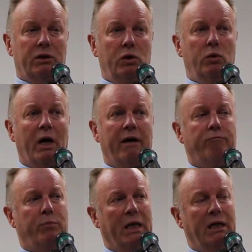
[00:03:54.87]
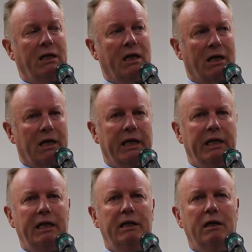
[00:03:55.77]
you have been
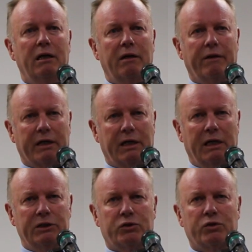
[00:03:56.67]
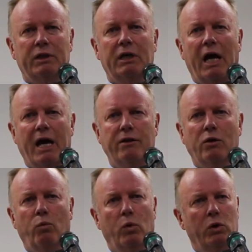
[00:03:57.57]
leading the country
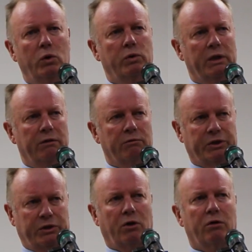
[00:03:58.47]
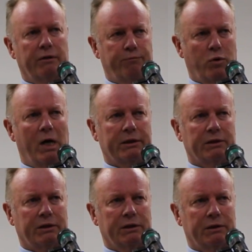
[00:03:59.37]
and the world in restorative
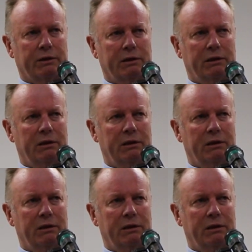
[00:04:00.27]
practices.